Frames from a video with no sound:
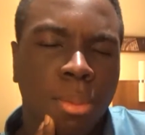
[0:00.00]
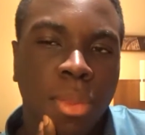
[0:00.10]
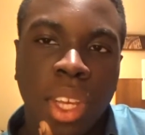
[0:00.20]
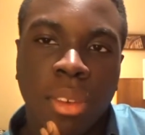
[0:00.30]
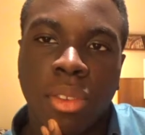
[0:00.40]

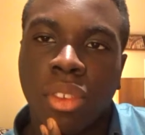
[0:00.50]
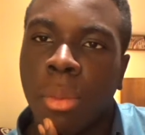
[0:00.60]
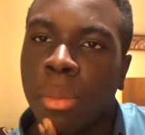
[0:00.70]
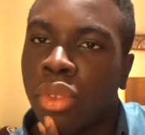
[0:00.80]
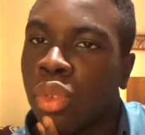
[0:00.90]
like
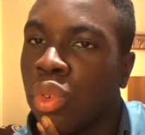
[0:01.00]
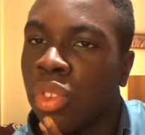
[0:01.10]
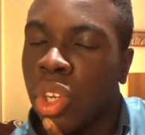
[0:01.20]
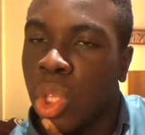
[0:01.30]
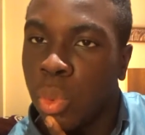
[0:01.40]
some
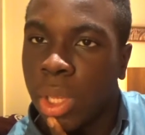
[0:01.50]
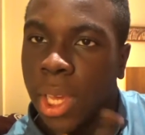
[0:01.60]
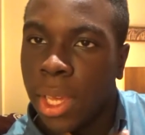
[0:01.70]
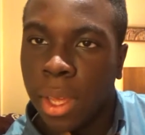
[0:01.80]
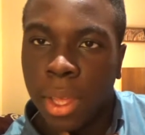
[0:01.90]
schools in the
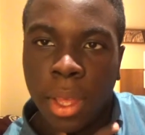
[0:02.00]
UK.